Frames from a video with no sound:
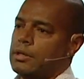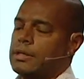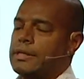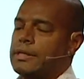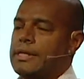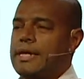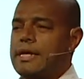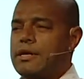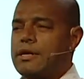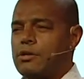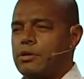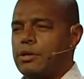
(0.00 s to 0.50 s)
the
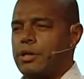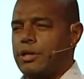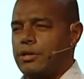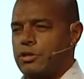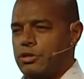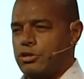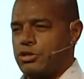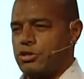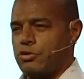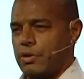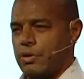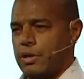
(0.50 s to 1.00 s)
legal
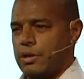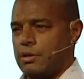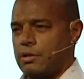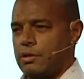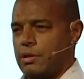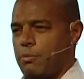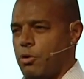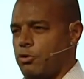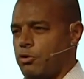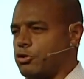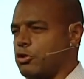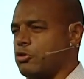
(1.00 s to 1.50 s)
industry,
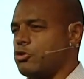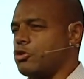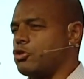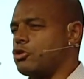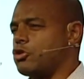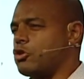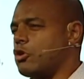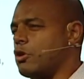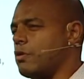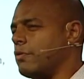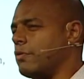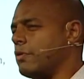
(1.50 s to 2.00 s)
the most
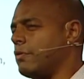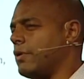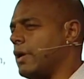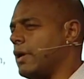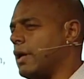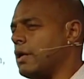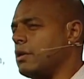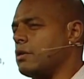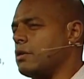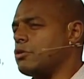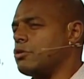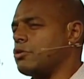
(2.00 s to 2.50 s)
conservative
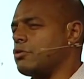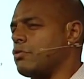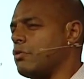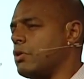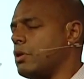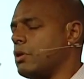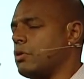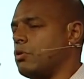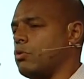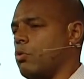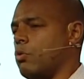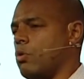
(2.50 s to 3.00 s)

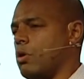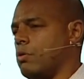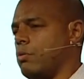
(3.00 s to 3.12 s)
industry in